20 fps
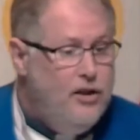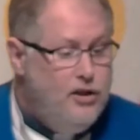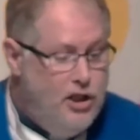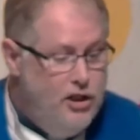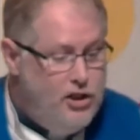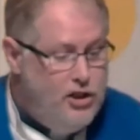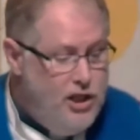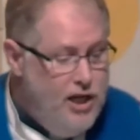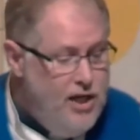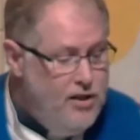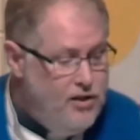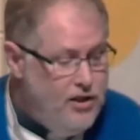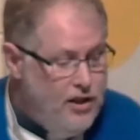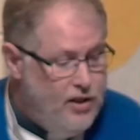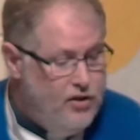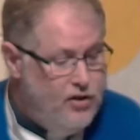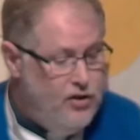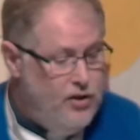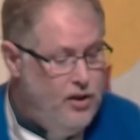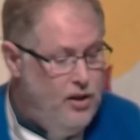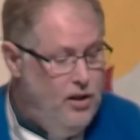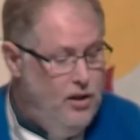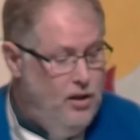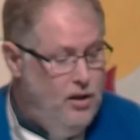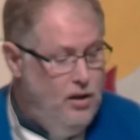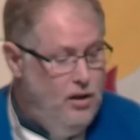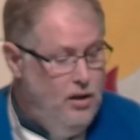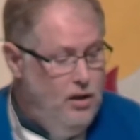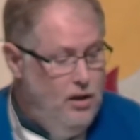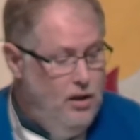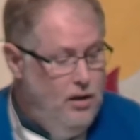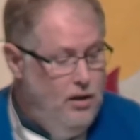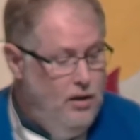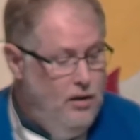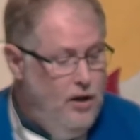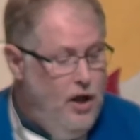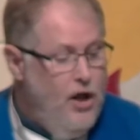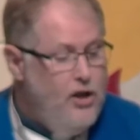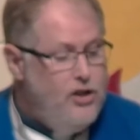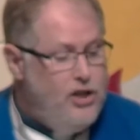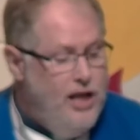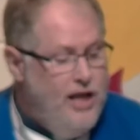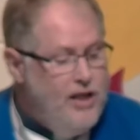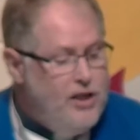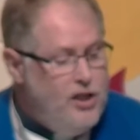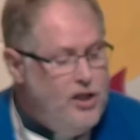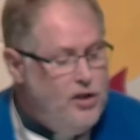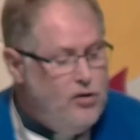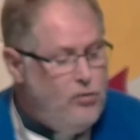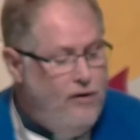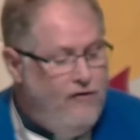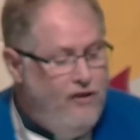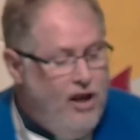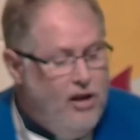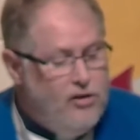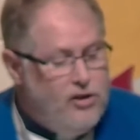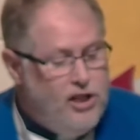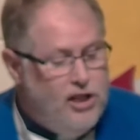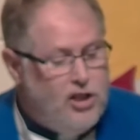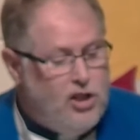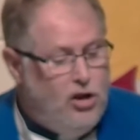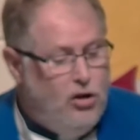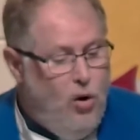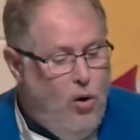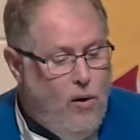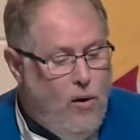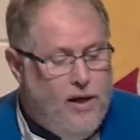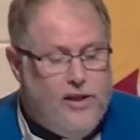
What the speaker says: to Jesus. Jesus reveals his glory